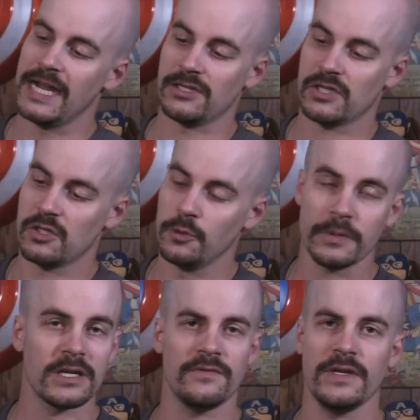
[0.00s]
It's just
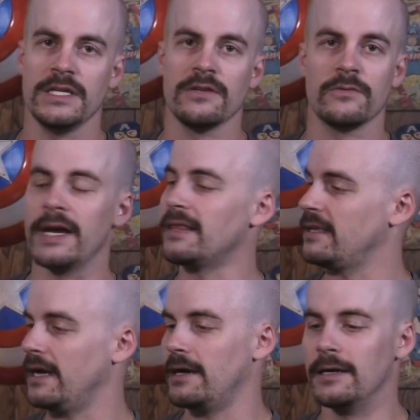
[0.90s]
super convenient right
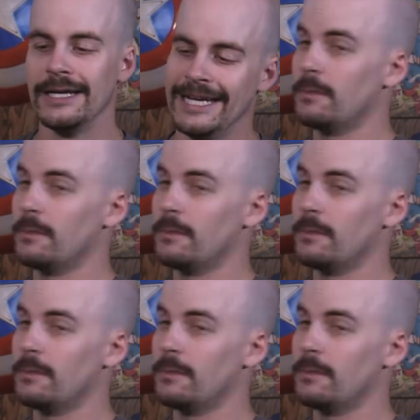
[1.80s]
there.